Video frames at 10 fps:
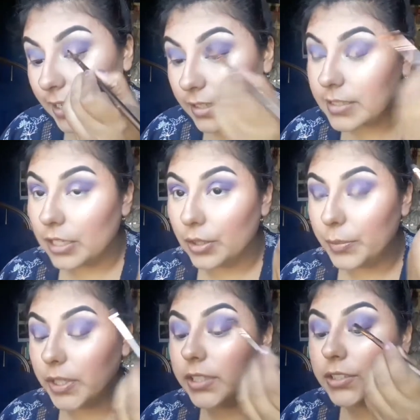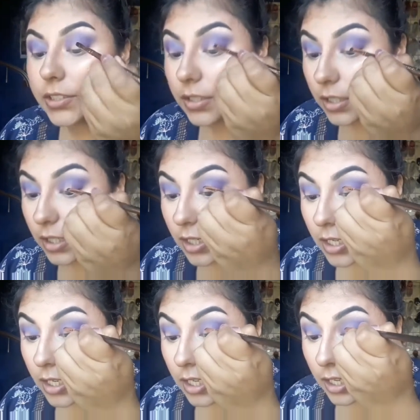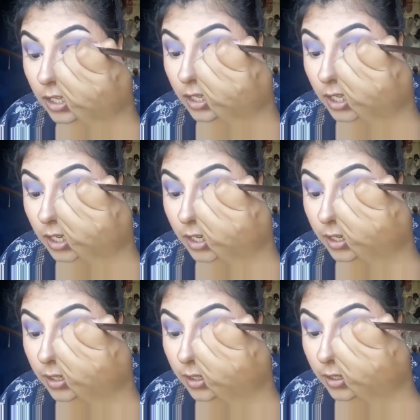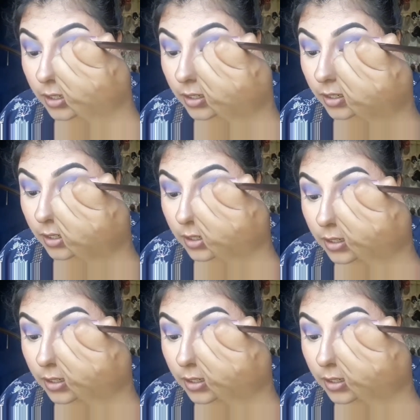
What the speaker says: concealer brush and